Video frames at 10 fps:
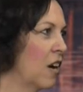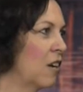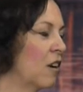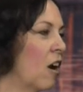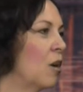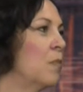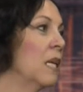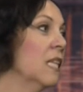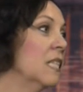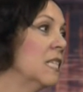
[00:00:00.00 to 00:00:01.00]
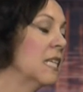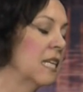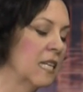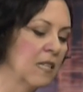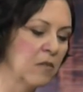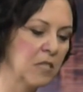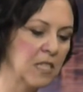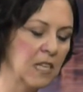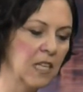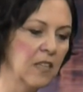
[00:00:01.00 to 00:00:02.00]
our ability, there was a
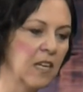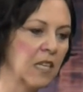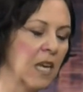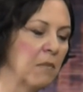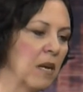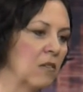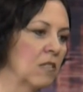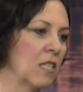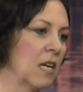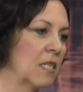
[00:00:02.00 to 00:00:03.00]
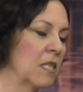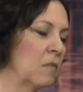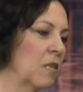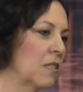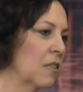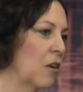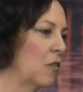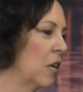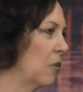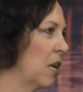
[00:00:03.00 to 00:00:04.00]
study that came out some years ago,
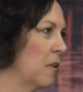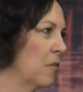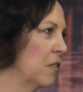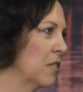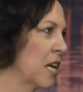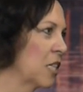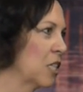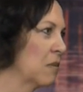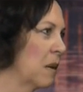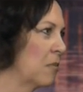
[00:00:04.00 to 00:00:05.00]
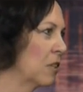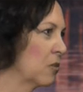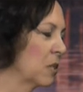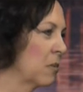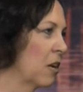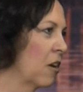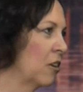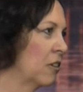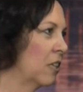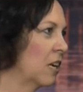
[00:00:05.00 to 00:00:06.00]
and I write about this actually in my book, The Whispering Heart,
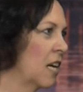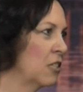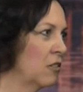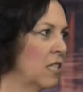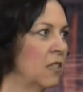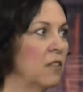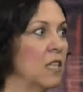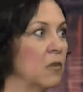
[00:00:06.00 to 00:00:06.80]
Your Inner Guide to Creativity.